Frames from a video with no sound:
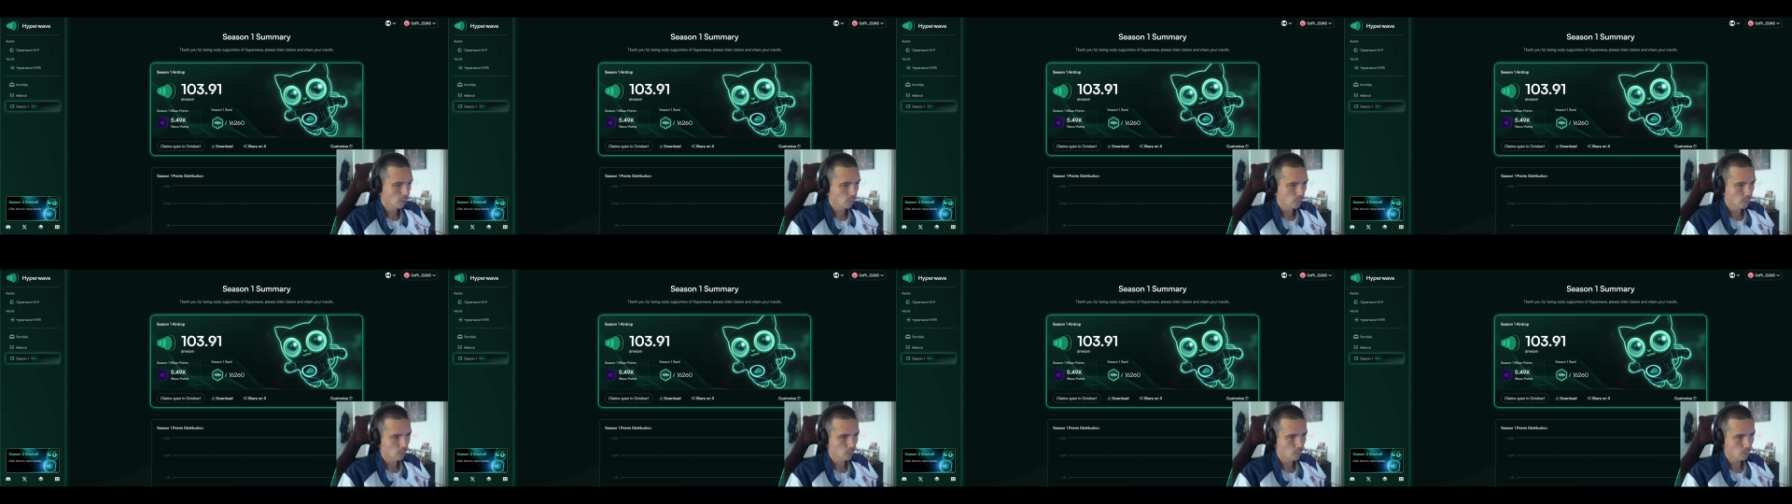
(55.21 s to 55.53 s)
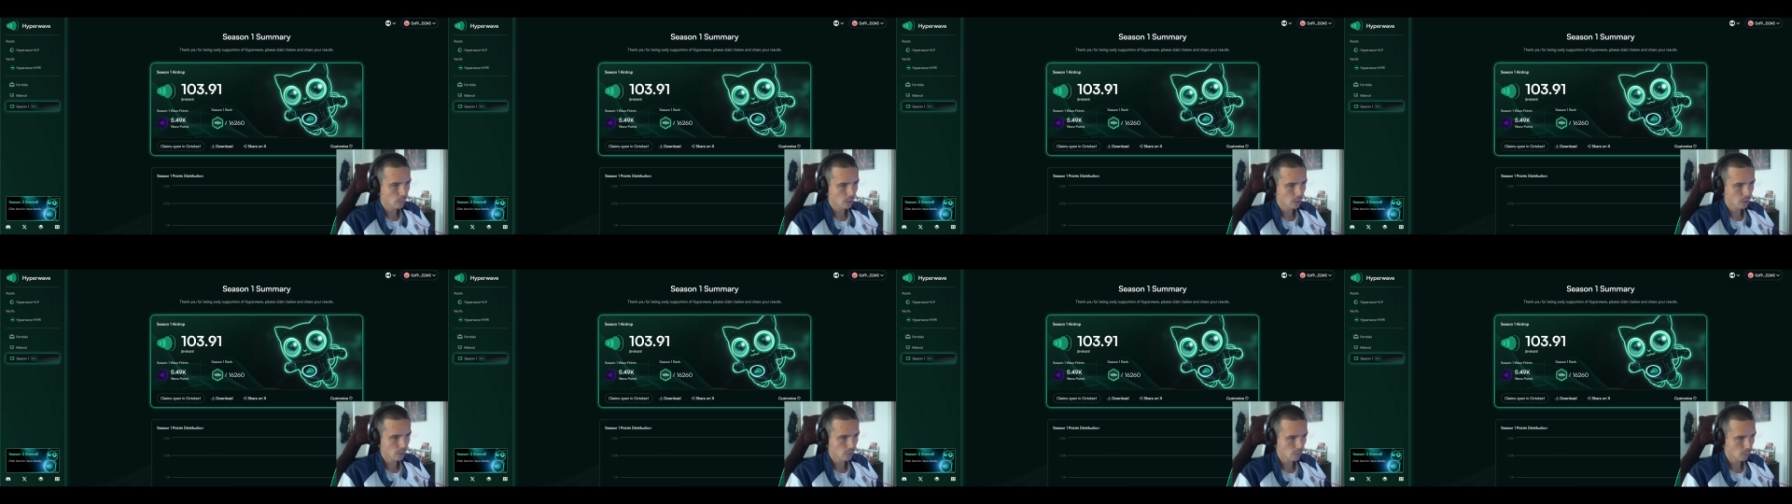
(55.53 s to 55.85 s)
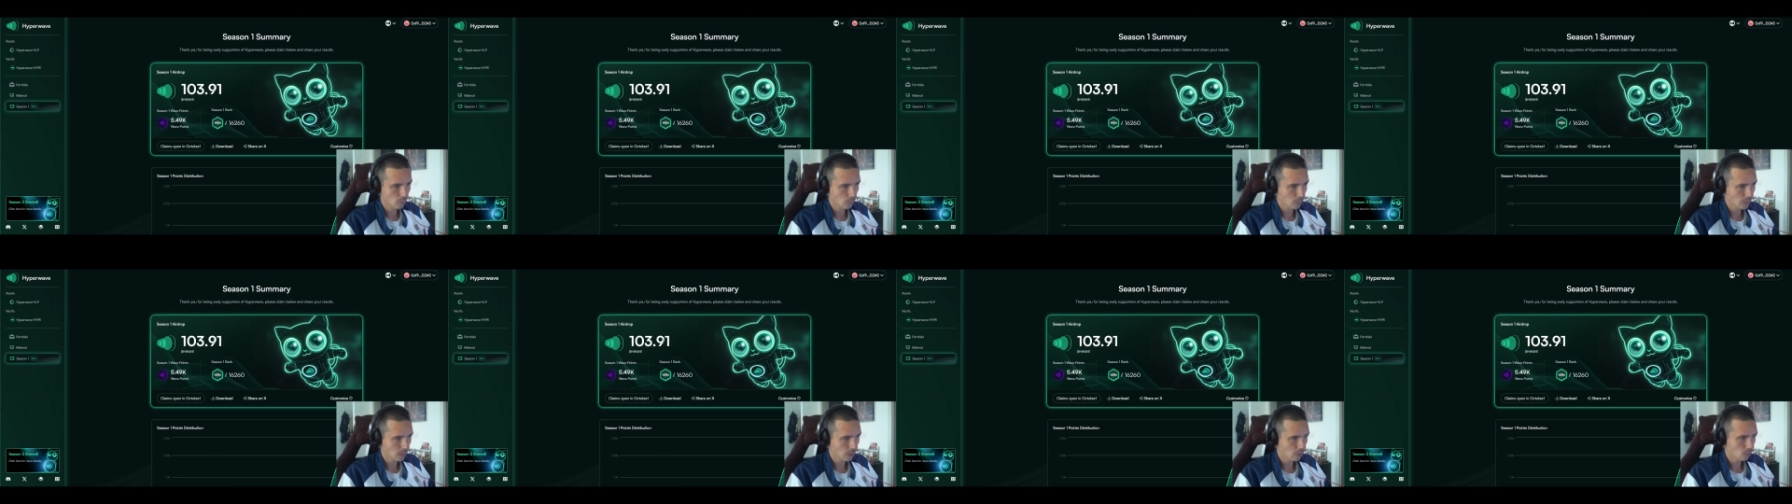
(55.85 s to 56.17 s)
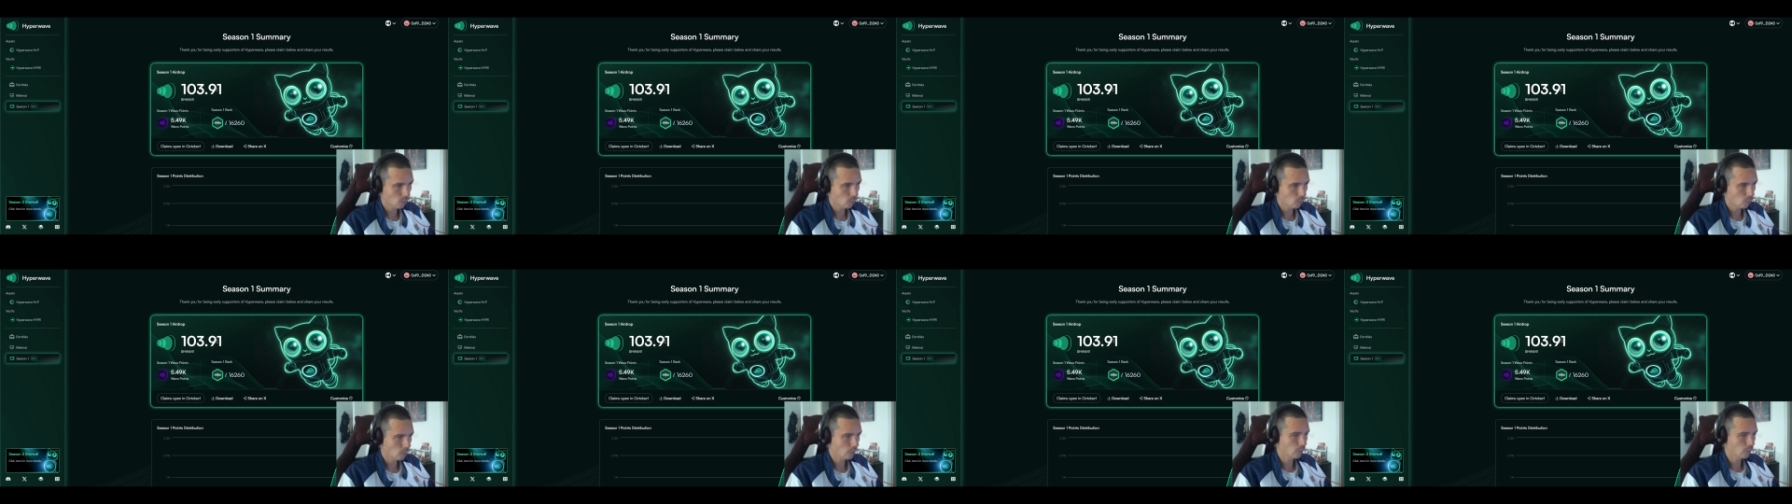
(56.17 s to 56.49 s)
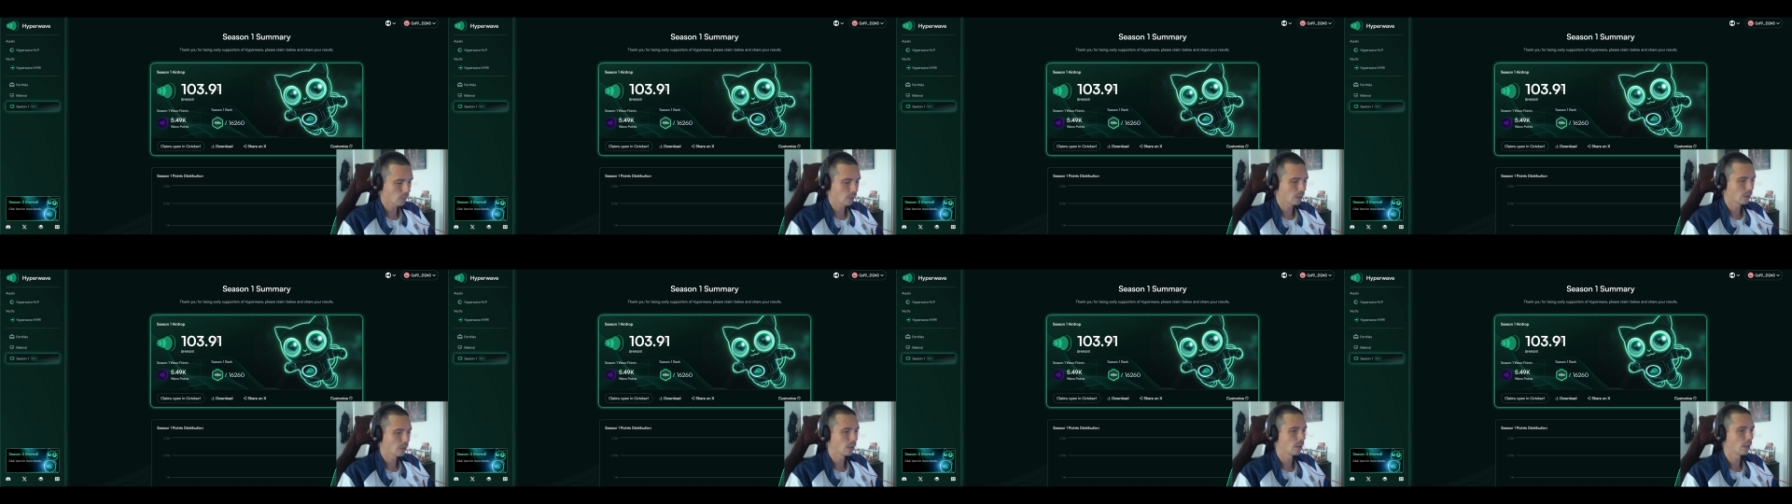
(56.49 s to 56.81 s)
we even participated
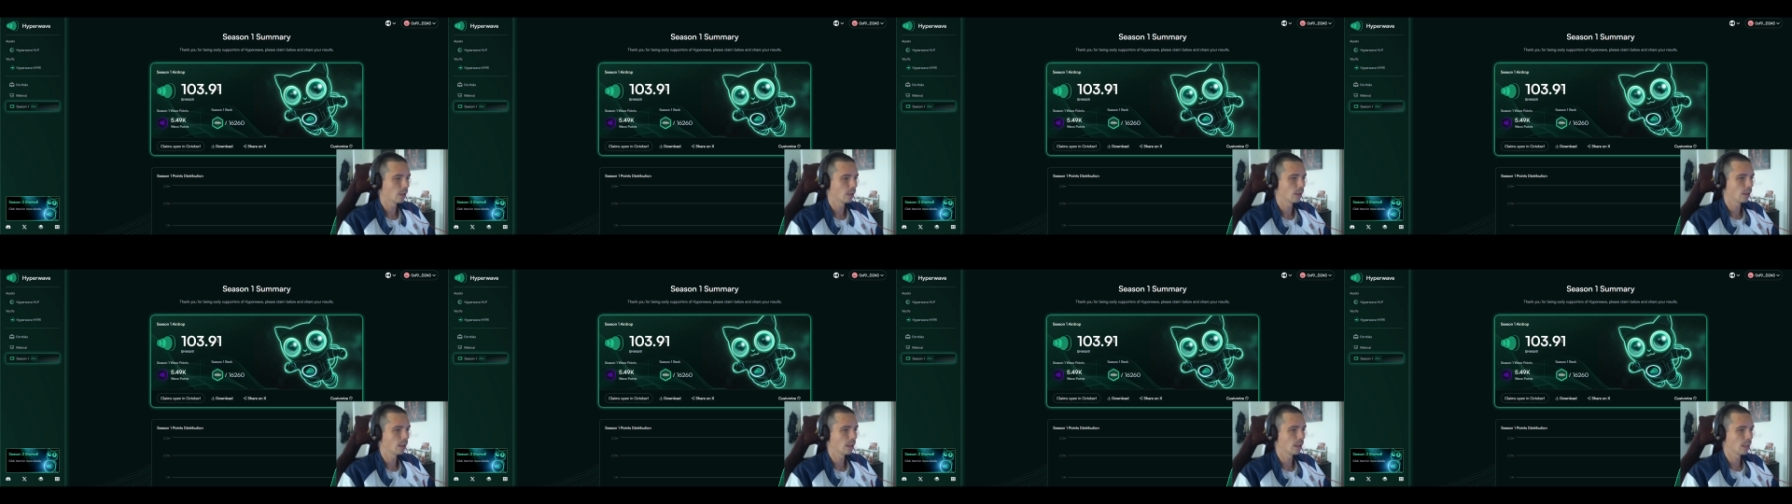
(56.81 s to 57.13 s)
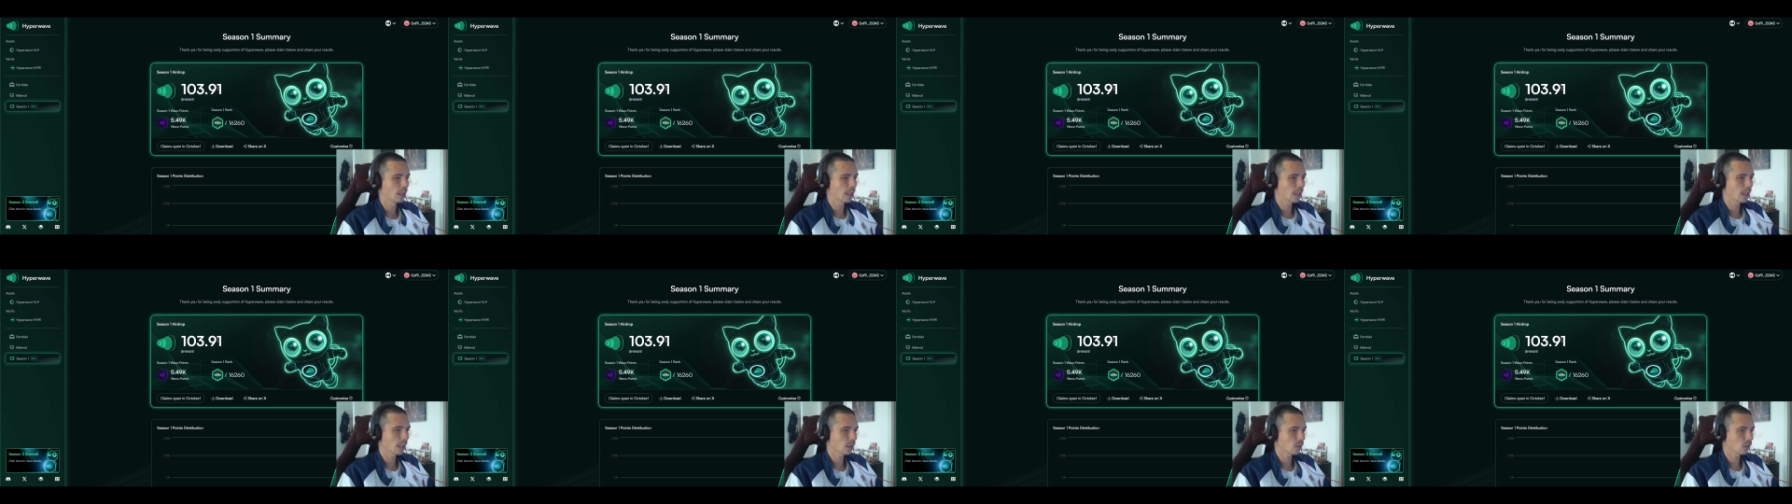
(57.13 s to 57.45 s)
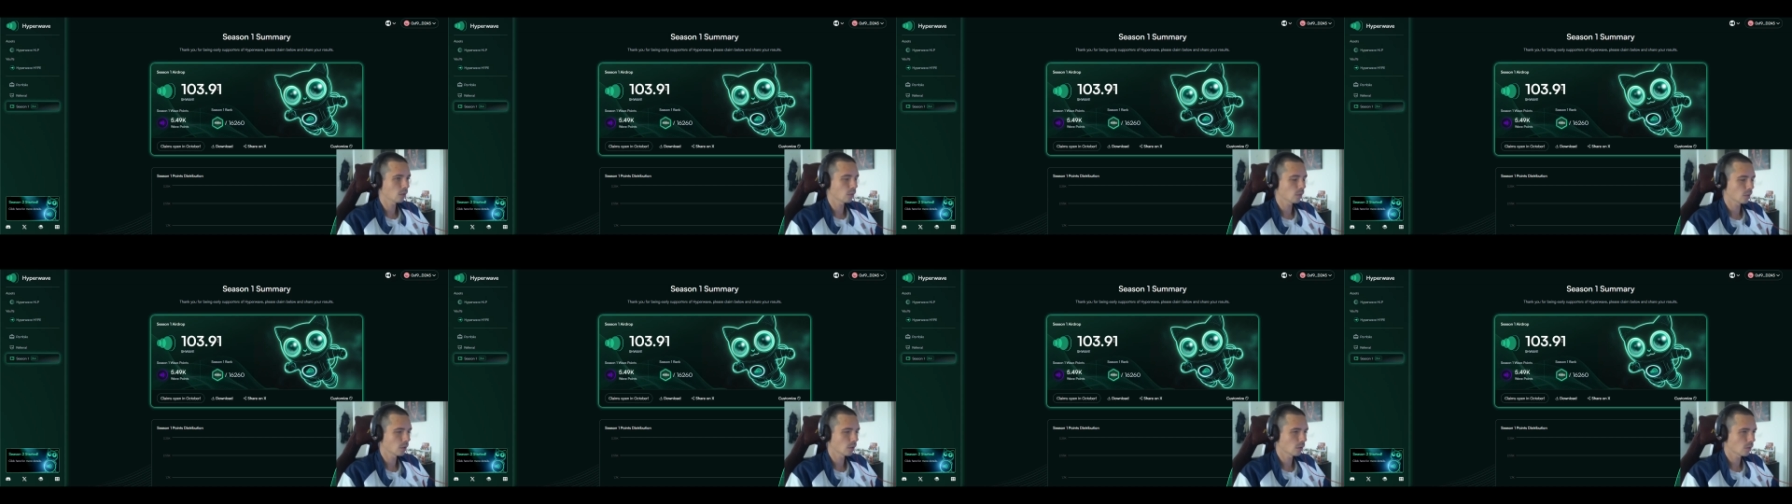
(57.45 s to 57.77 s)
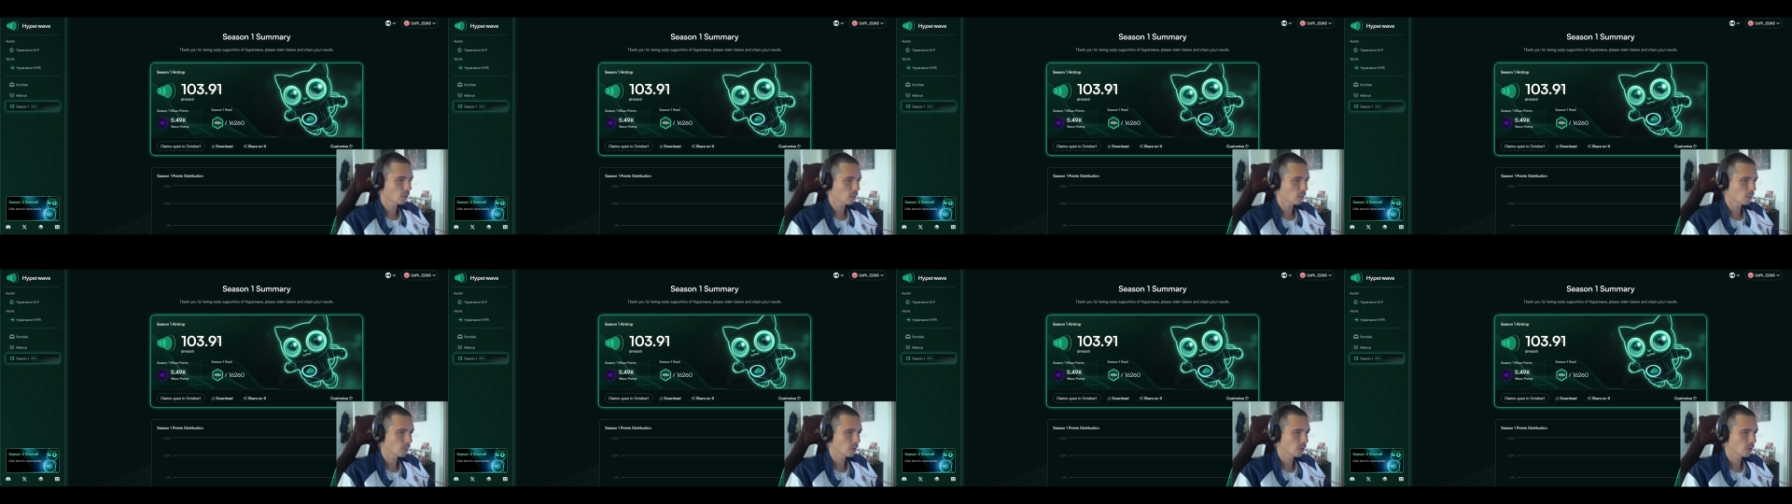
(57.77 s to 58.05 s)
with less funds,